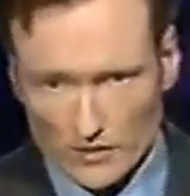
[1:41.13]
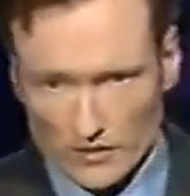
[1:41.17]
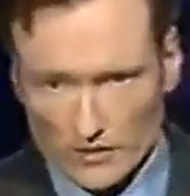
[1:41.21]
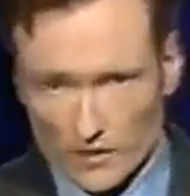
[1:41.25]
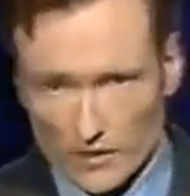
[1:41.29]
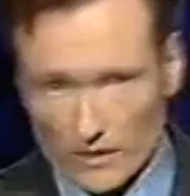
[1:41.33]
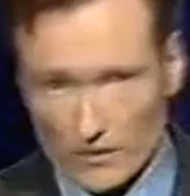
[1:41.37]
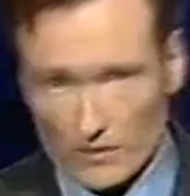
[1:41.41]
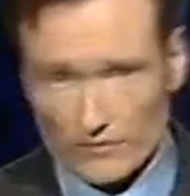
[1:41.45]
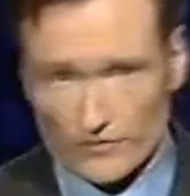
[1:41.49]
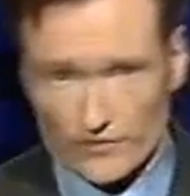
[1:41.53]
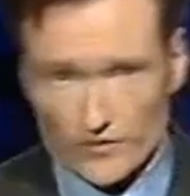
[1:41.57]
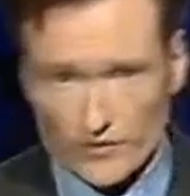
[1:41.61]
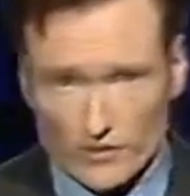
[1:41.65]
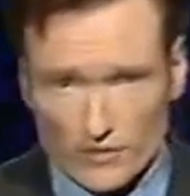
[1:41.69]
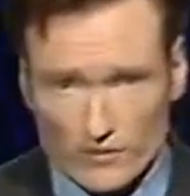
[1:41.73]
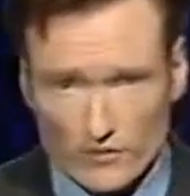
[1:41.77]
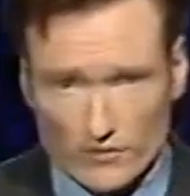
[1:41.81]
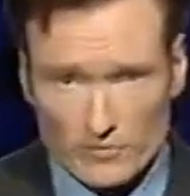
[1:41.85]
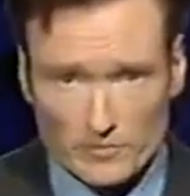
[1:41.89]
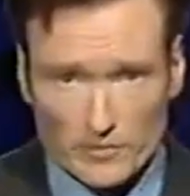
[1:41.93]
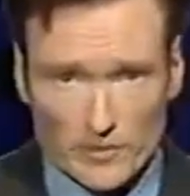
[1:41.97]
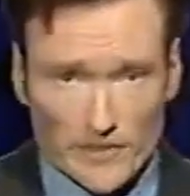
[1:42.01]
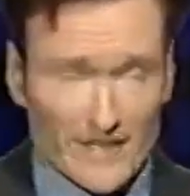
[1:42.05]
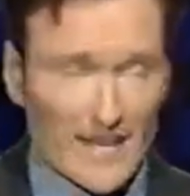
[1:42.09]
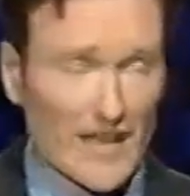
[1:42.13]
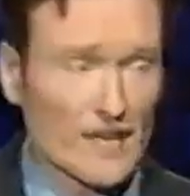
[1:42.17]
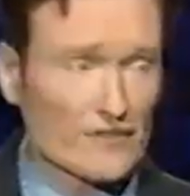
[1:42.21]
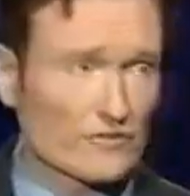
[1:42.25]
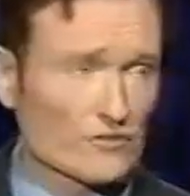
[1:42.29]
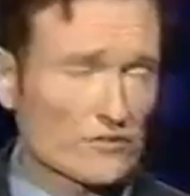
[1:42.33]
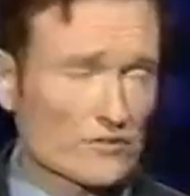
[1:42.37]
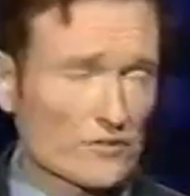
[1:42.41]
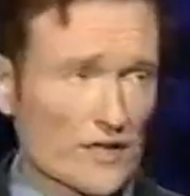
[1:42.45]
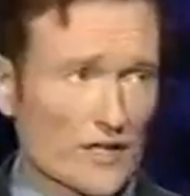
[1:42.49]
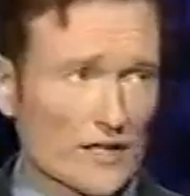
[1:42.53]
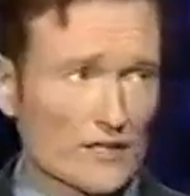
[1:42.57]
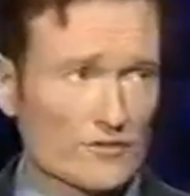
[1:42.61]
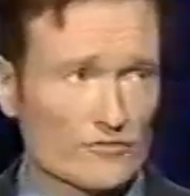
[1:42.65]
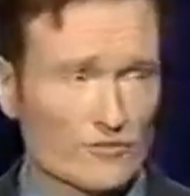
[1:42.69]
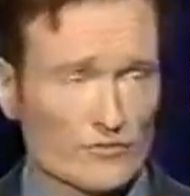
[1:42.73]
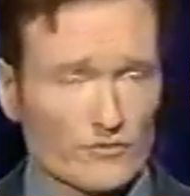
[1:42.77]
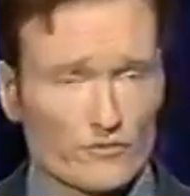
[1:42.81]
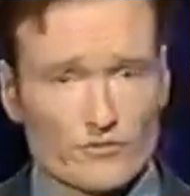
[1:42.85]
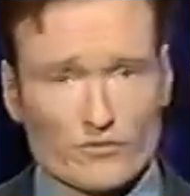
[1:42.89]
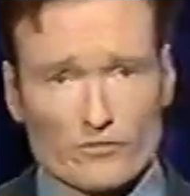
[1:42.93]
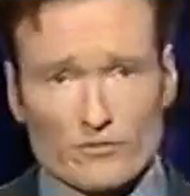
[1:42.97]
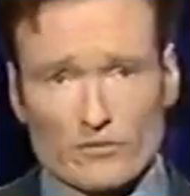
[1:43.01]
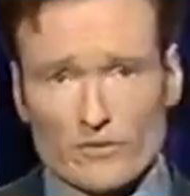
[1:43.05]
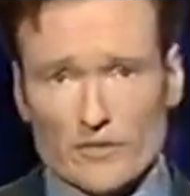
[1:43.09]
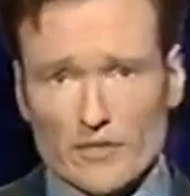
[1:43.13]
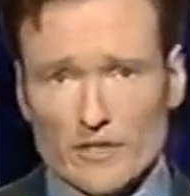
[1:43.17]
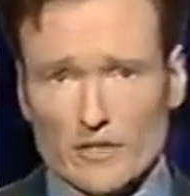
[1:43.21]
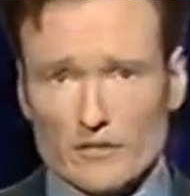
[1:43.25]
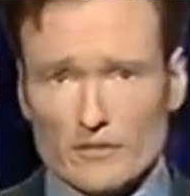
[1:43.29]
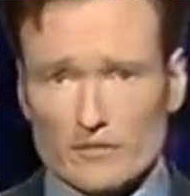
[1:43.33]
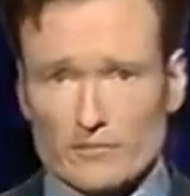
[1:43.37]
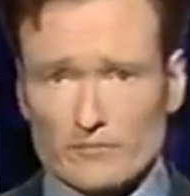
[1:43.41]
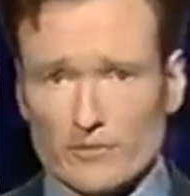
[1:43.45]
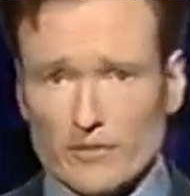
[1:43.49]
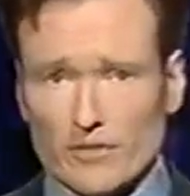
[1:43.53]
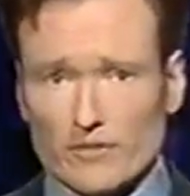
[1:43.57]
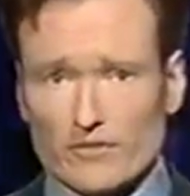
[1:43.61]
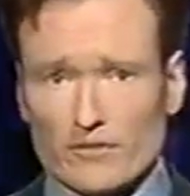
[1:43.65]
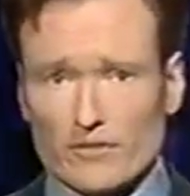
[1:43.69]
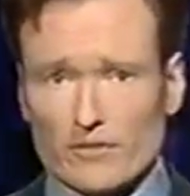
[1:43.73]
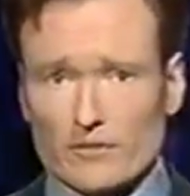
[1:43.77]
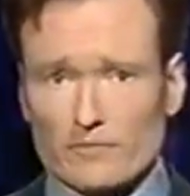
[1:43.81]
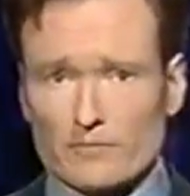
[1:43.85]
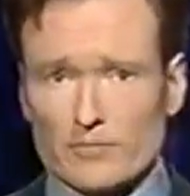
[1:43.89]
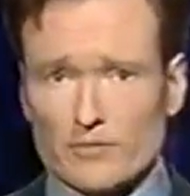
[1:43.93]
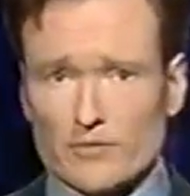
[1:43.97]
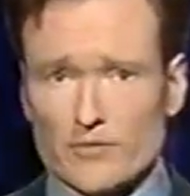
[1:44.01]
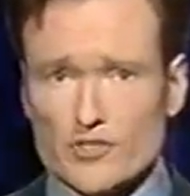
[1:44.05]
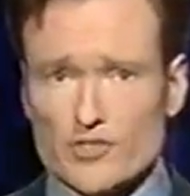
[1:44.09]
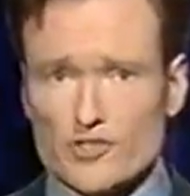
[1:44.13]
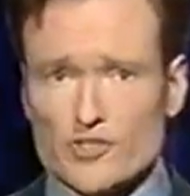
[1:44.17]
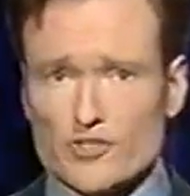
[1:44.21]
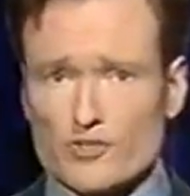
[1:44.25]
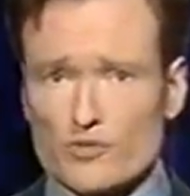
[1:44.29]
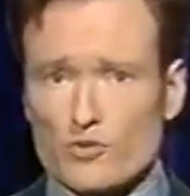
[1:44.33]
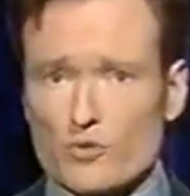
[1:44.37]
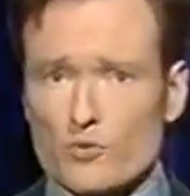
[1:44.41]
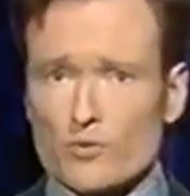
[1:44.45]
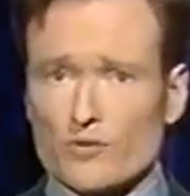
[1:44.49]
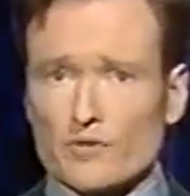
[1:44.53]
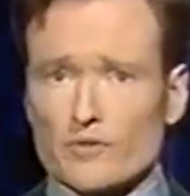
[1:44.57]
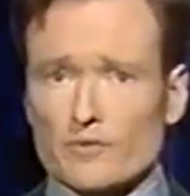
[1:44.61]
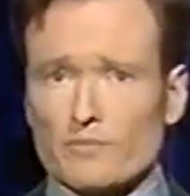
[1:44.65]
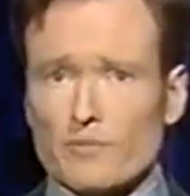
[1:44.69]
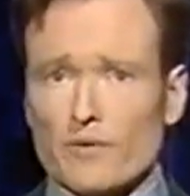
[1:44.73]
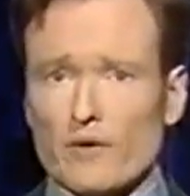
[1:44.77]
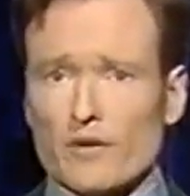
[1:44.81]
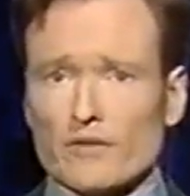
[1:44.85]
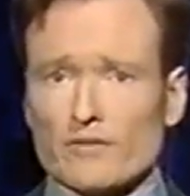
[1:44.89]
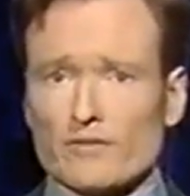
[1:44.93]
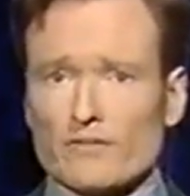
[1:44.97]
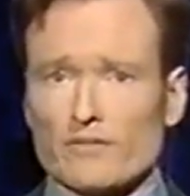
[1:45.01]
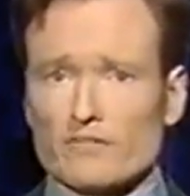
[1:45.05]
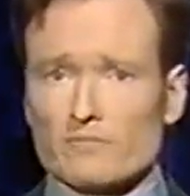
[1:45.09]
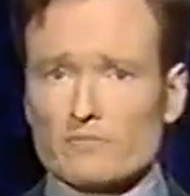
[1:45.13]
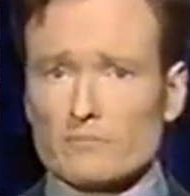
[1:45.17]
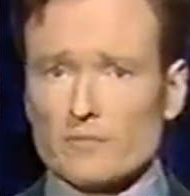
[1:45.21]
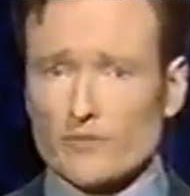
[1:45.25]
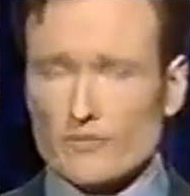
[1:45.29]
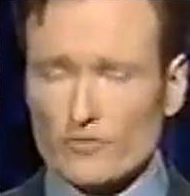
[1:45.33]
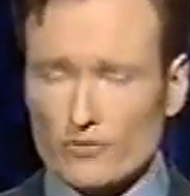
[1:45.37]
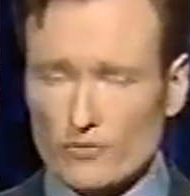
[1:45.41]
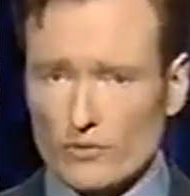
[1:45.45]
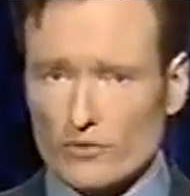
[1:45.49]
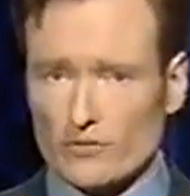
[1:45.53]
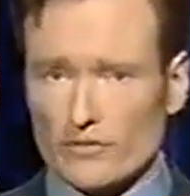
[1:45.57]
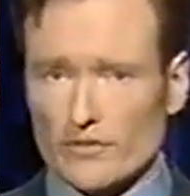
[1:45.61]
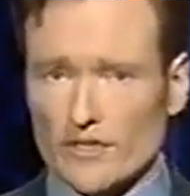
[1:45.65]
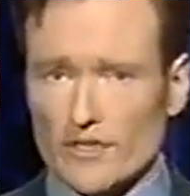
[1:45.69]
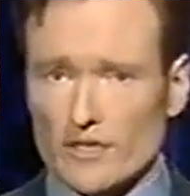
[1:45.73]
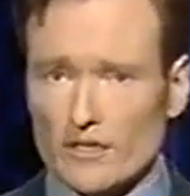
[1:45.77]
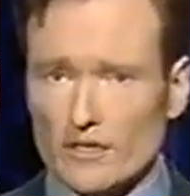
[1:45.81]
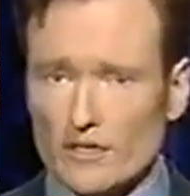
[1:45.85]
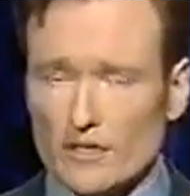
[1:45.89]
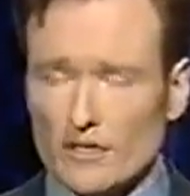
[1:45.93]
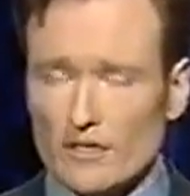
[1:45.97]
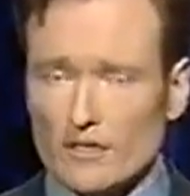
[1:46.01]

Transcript: I don't know if you know this, but yesterday, true story, President Bush toured parts of Missouri